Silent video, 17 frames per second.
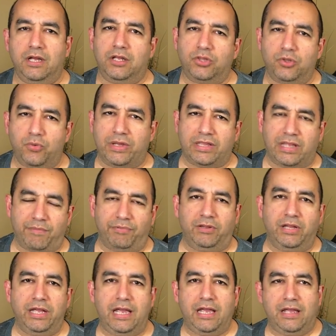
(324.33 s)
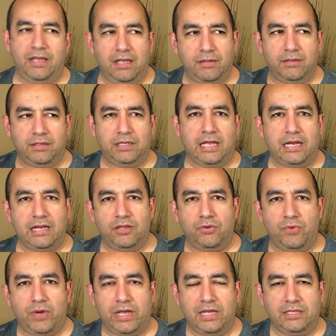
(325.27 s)
the way they play, Geddy,
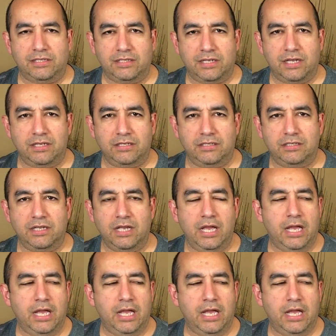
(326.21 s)
the way he sings.